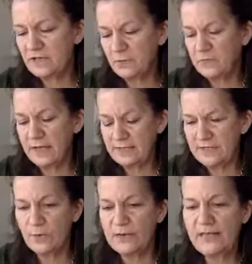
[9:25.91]
do a lot of
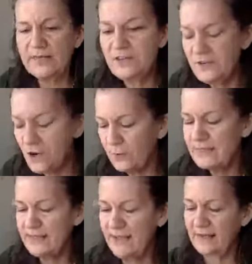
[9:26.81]
sewing, and then you know
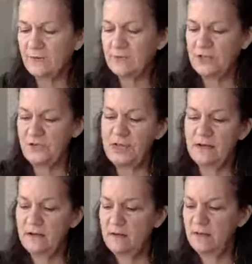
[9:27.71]
exactly what you need.